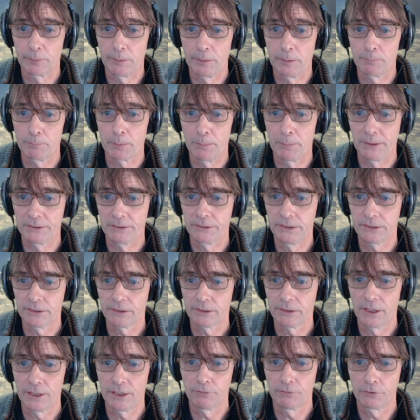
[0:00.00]
implements
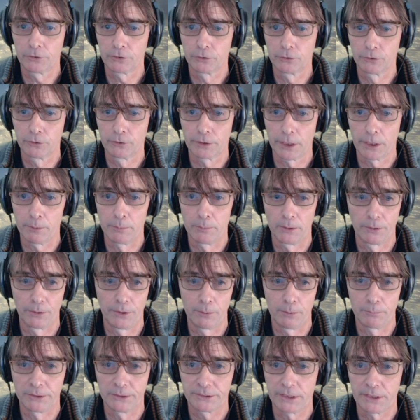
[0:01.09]
this line of the truth table, and
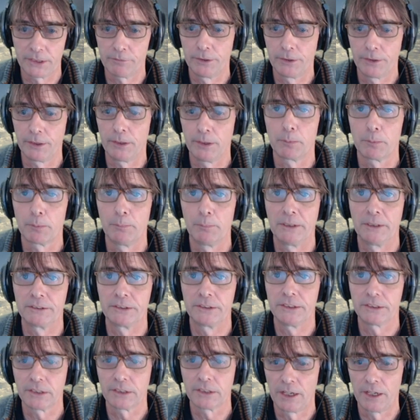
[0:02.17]
number 7 implements
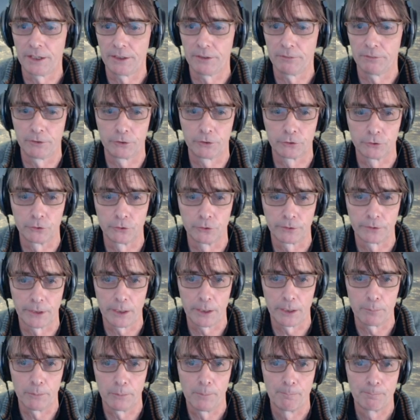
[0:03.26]
this line of the truth
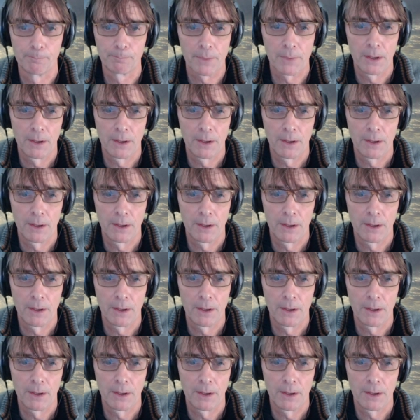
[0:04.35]
table.